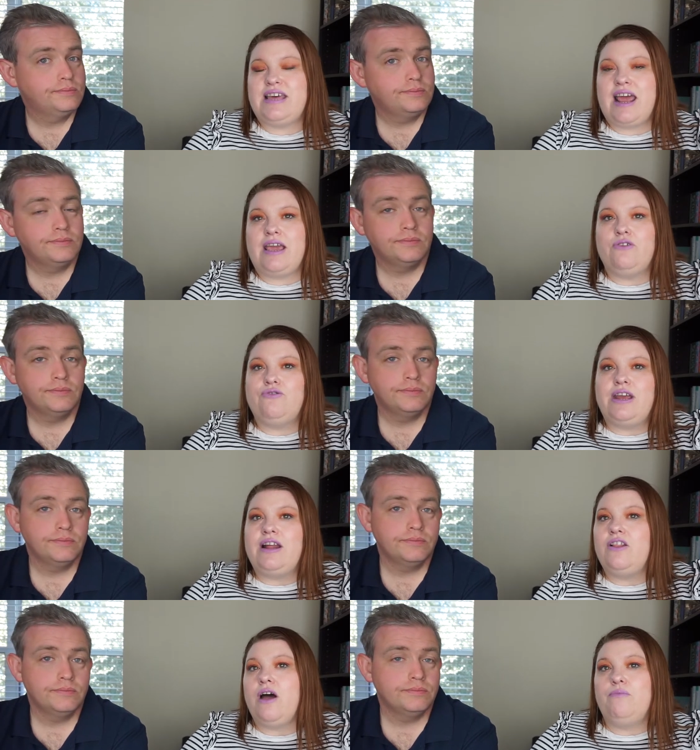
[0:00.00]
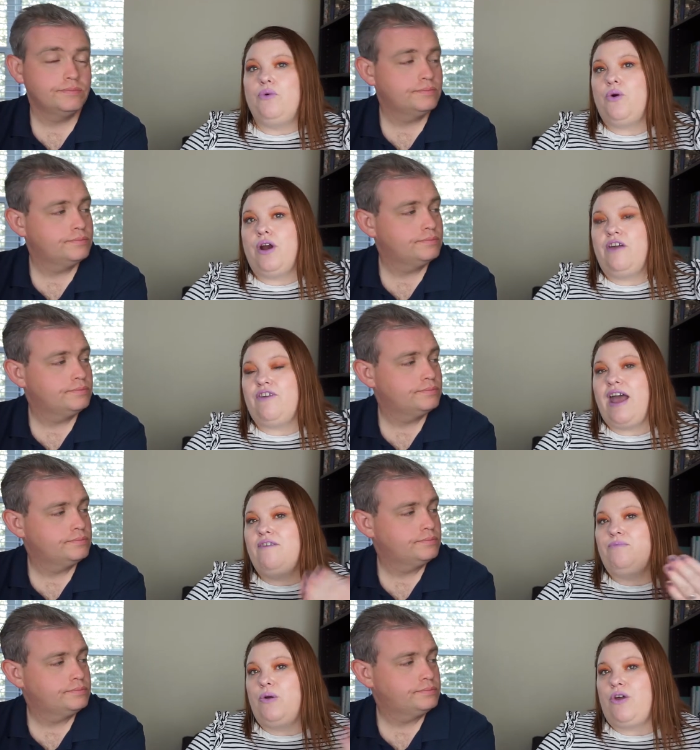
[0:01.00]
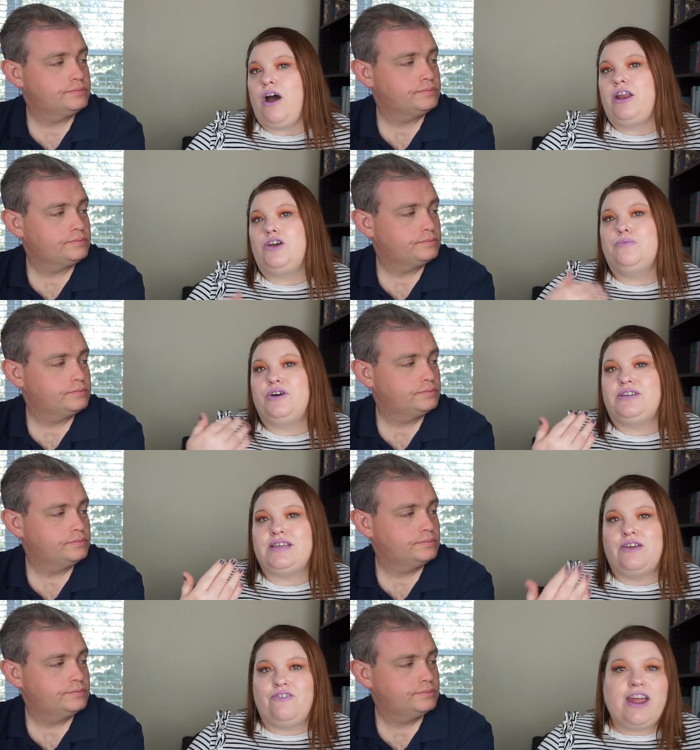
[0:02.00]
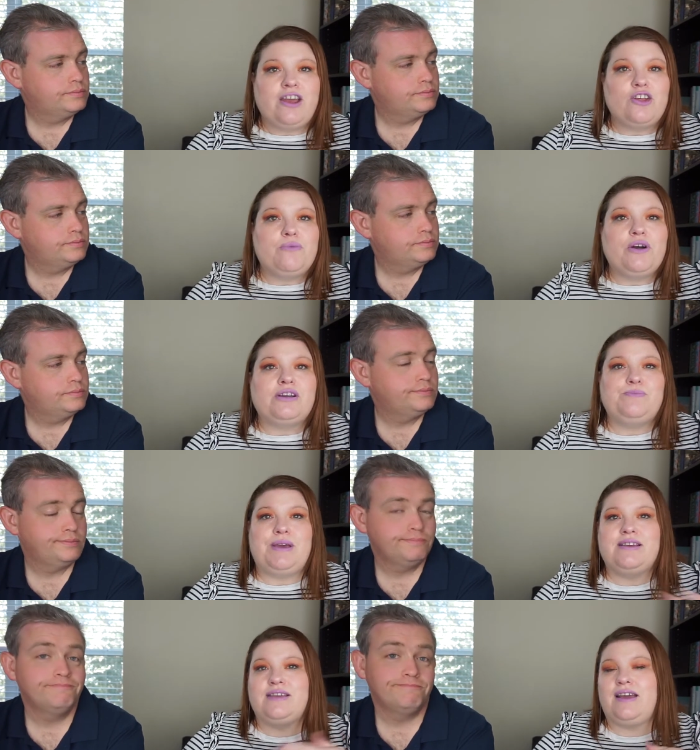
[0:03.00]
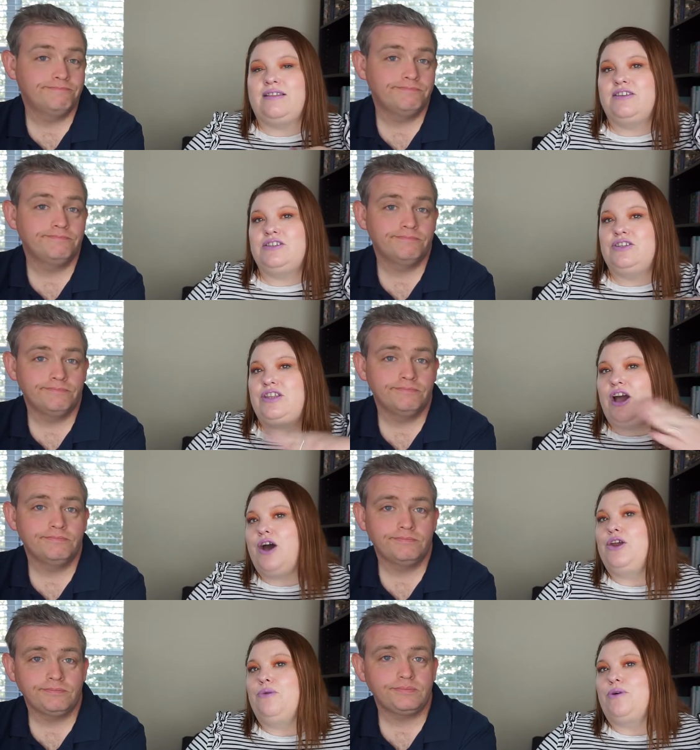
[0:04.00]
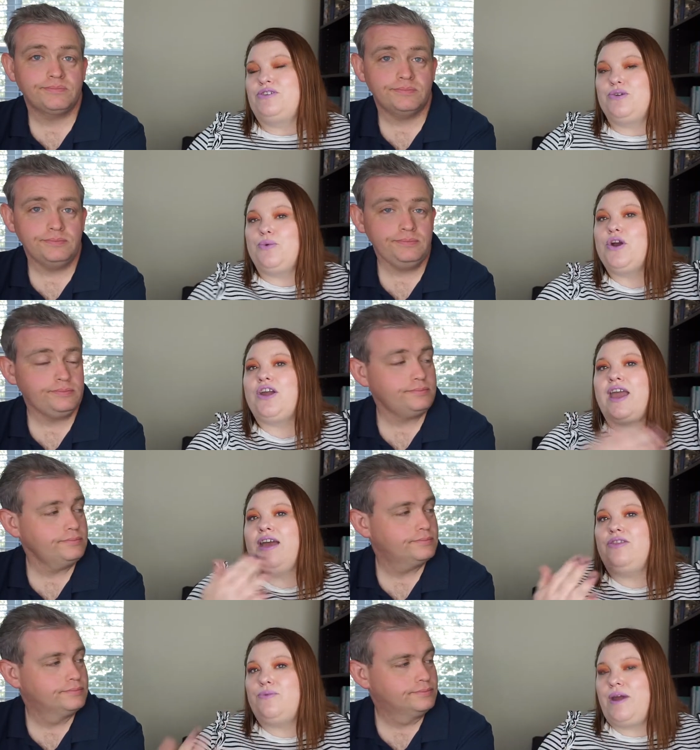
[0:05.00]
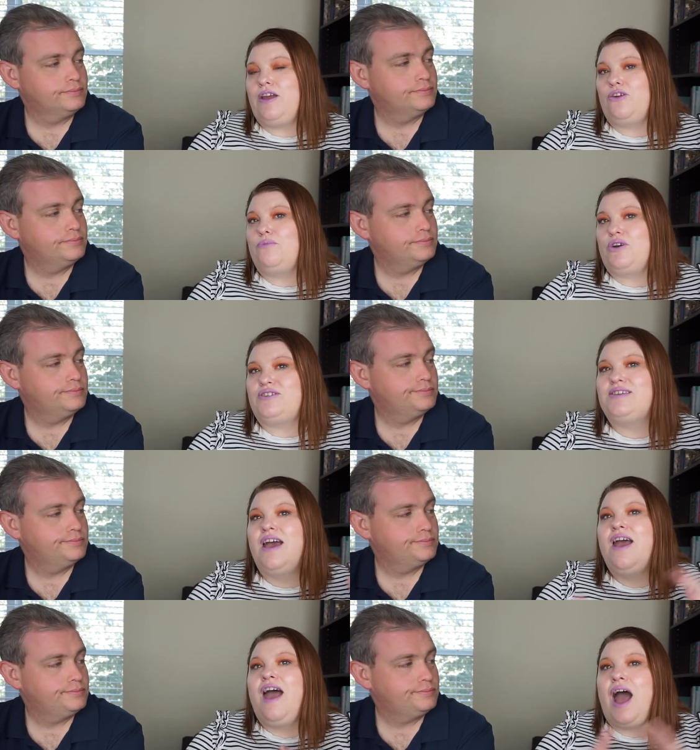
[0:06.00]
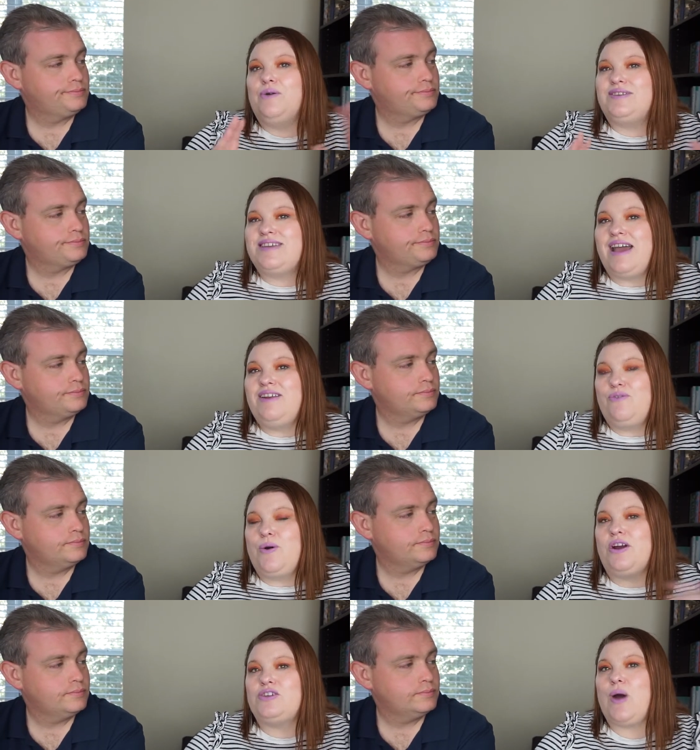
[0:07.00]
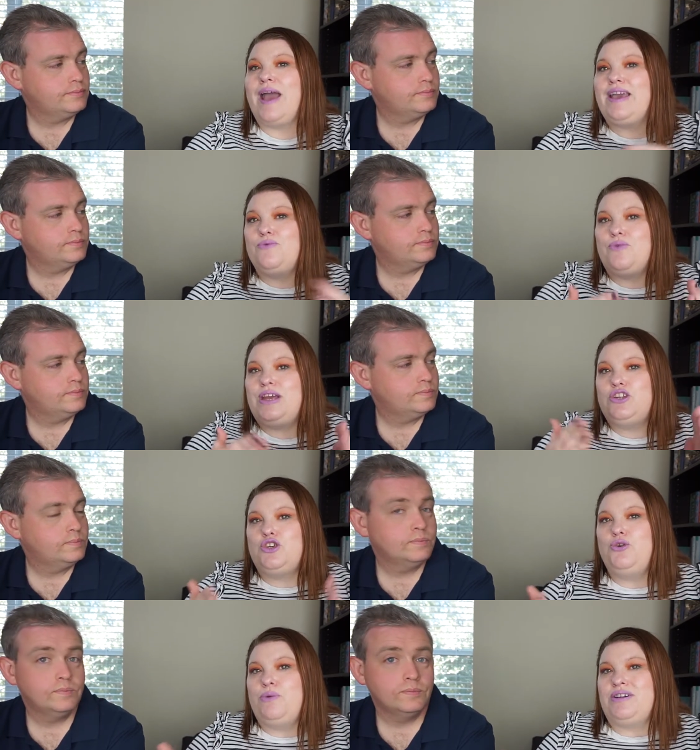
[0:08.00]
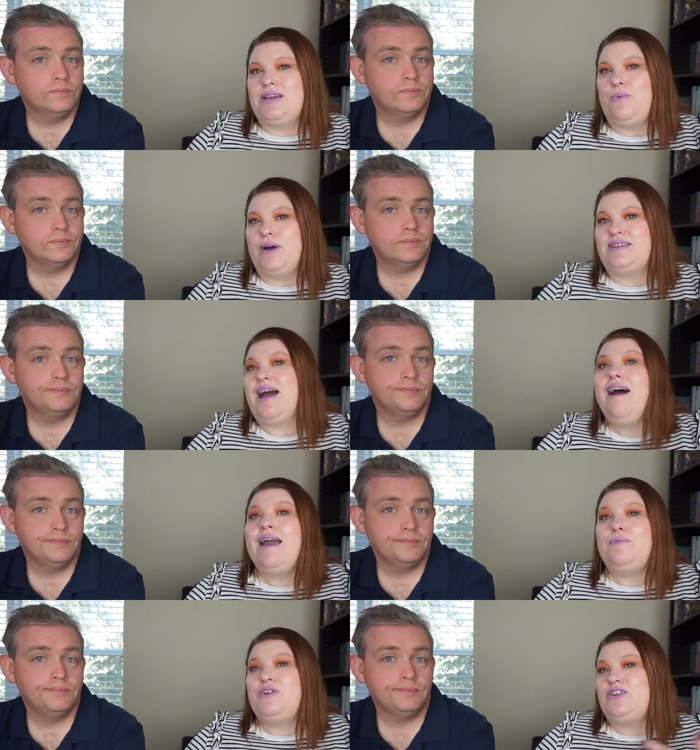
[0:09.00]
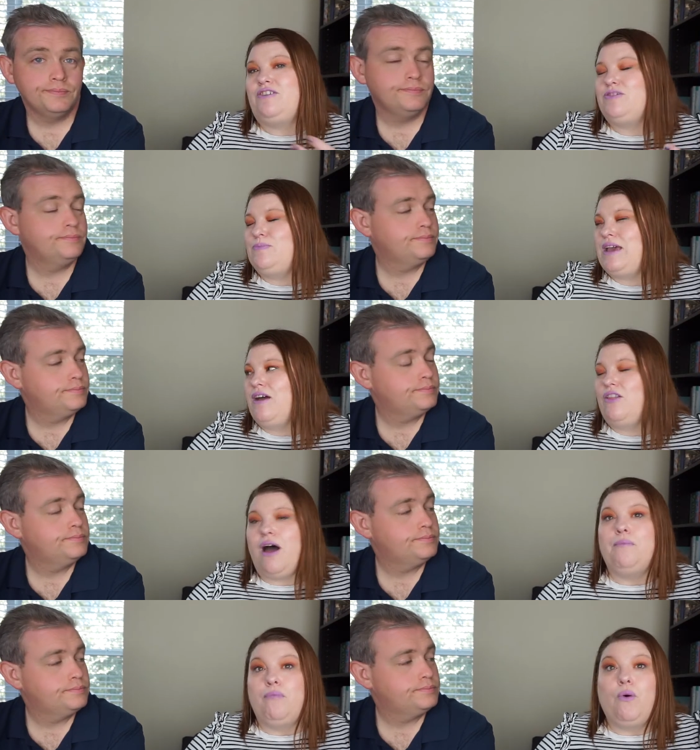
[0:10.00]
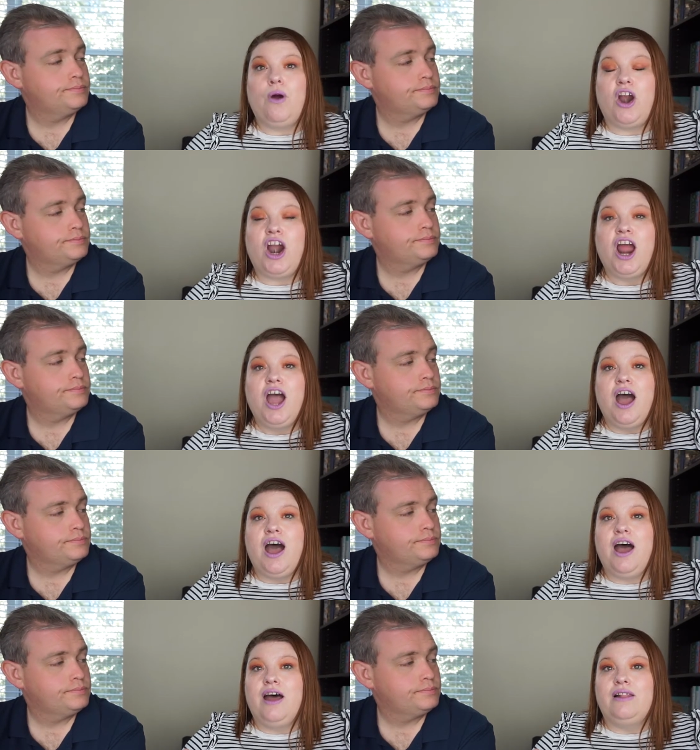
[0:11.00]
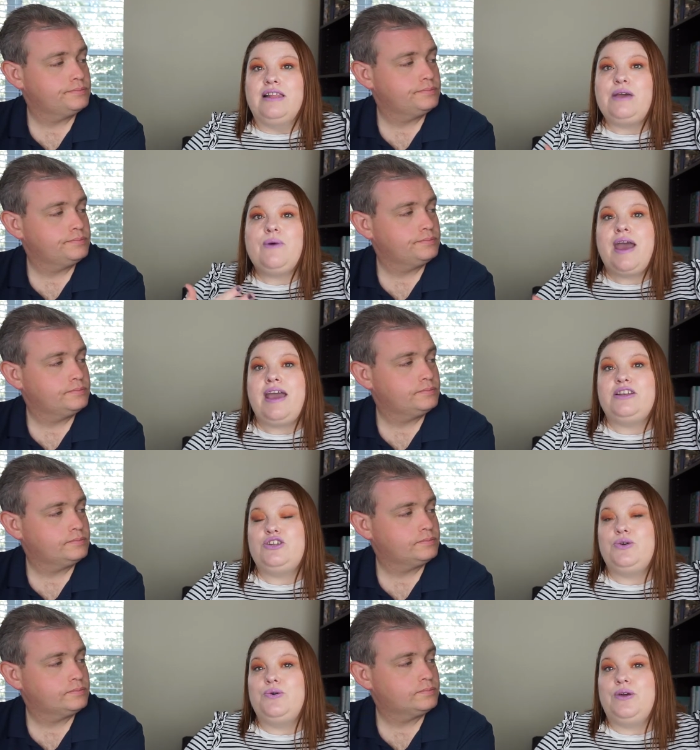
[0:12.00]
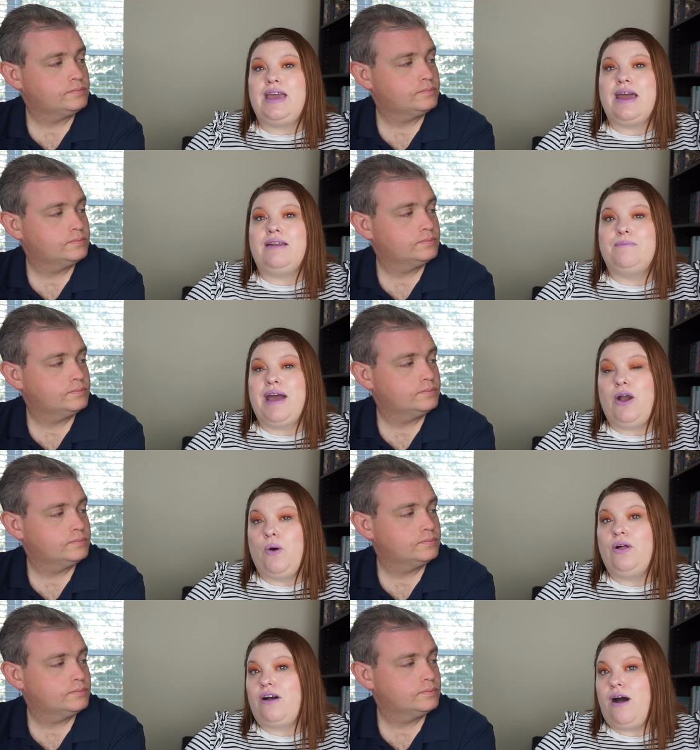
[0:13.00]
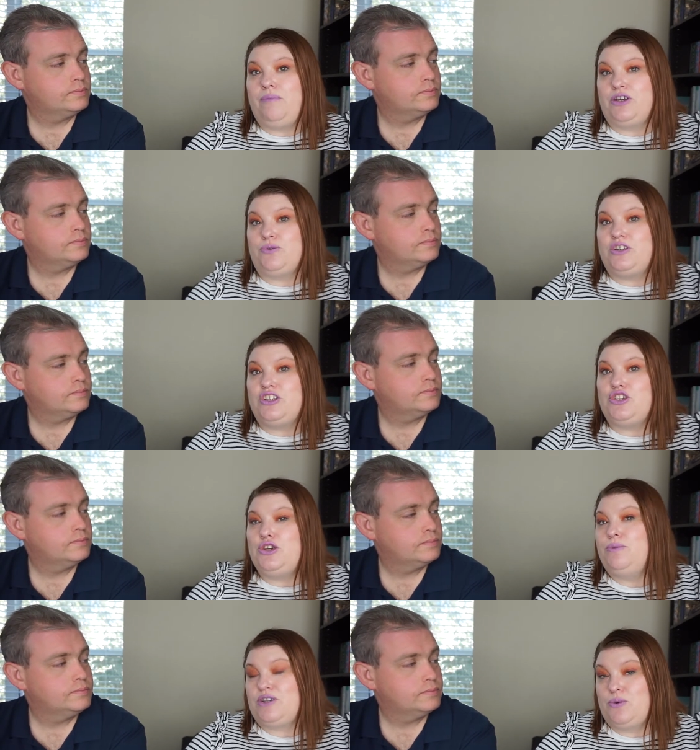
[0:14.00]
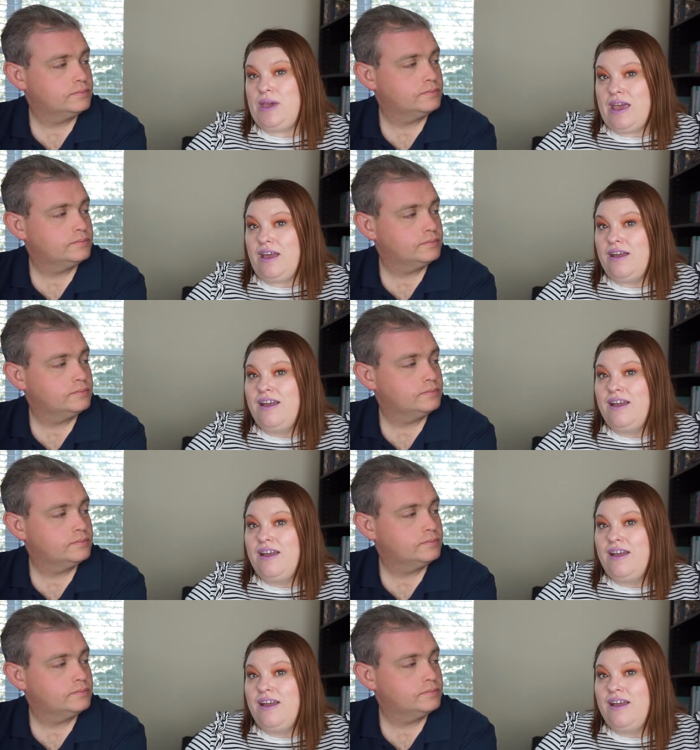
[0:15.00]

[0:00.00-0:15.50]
Speaker 1: that I can read a lot more if I have both audiobooks and regular books, because I can listen to the audiobooks at work and the regular books outside of work, so I can read two books at one time, which gives me a lot more uh, leeway to get my goal accomplished, which is two books a week.